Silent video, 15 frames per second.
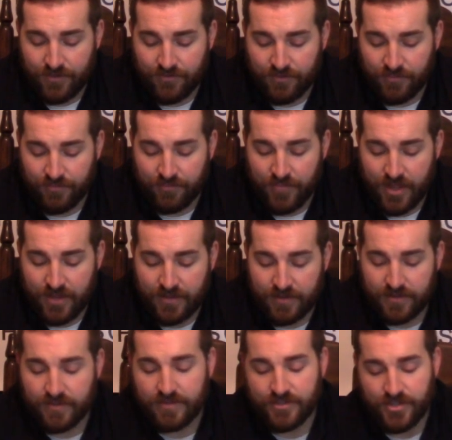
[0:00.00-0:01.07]
From
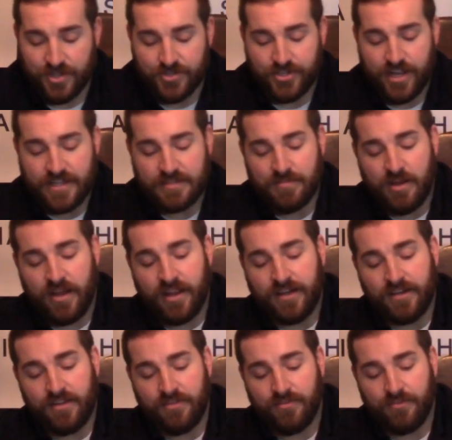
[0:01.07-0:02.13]
the Ches-Mont
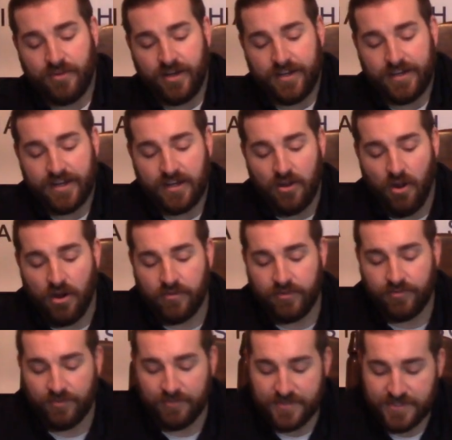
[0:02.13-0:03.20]
in the three, Nick Garvey
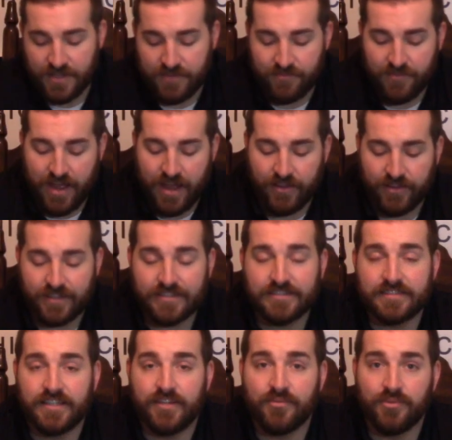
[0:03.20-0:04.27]
from Sun Valley, a
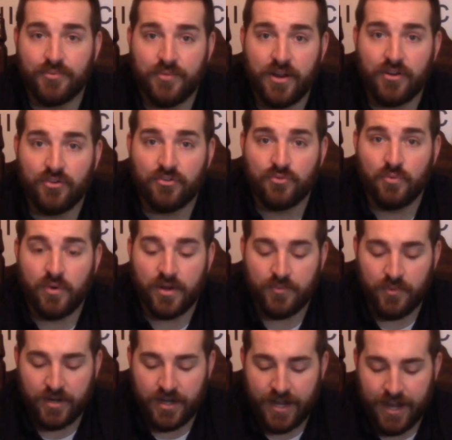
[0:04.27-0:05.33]
senior with a record of
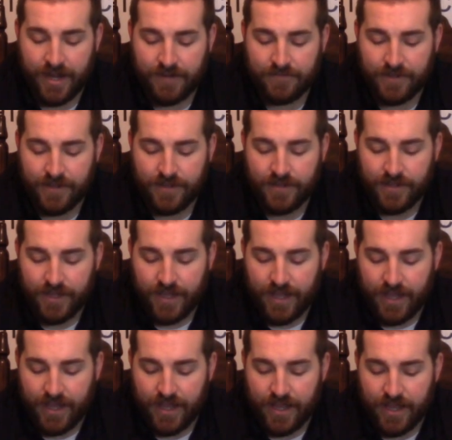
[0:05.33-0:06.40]
21 and 8.
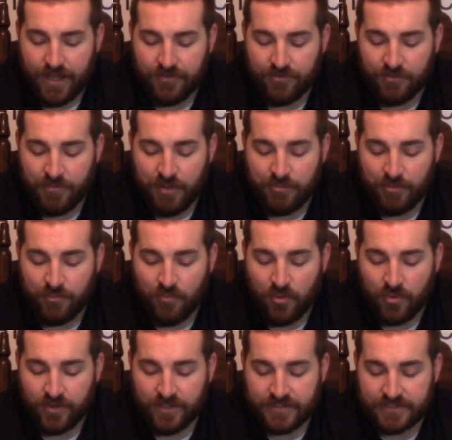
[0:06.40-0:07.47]
And from Upper
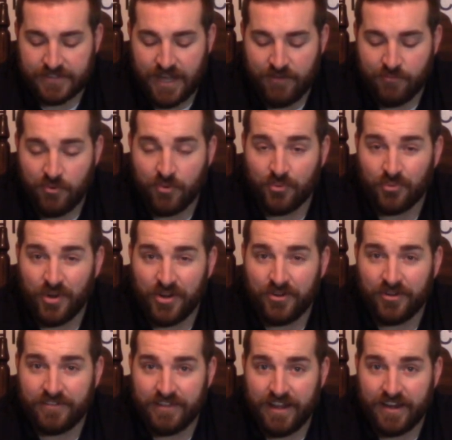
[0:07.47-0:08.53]
Moreland, a sophomore
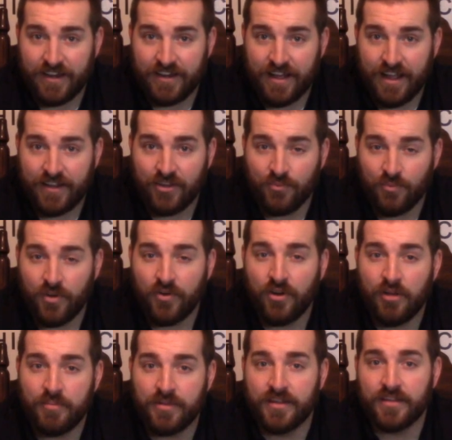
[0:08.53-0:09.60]
record of 10 and 9, the runner
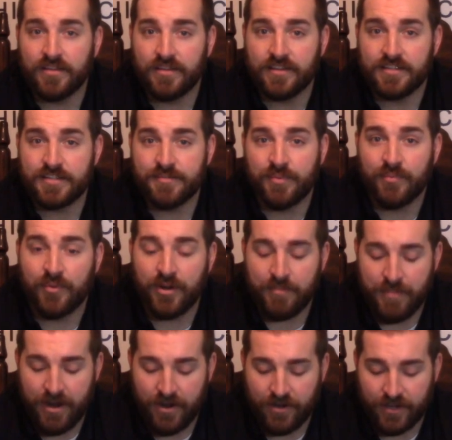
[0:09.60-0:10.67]
up in the Super One
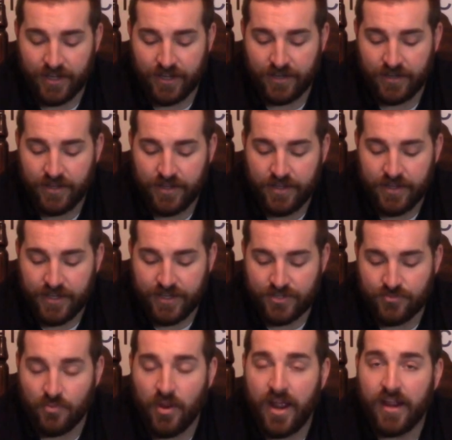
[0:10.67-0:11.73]
American
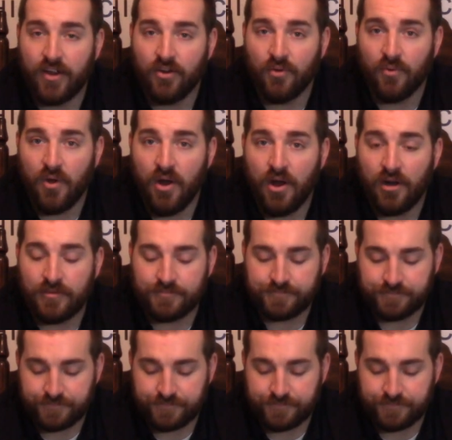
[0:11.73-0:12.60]
is Ryan Corral.